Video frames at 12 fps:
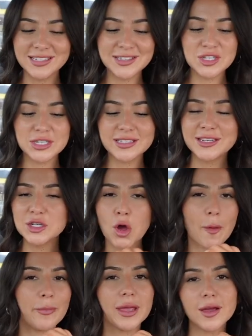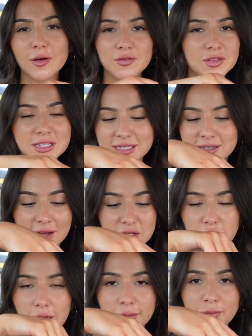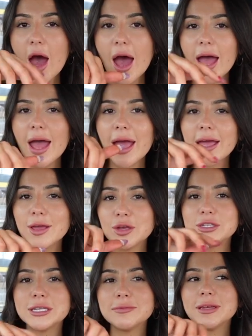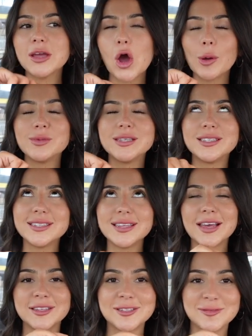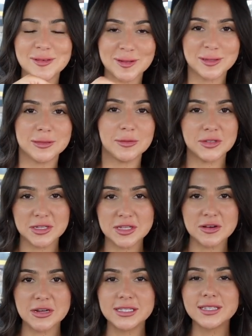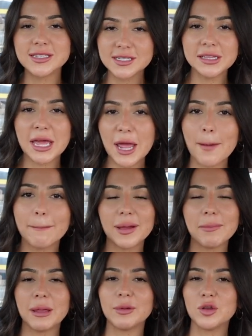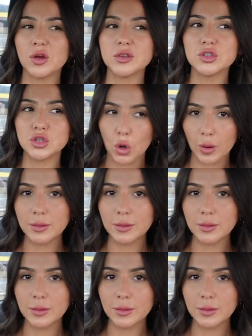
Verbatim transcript: is just a topic of discussion. I used to be obsessed with conspiracy theories, still am, but maybe not so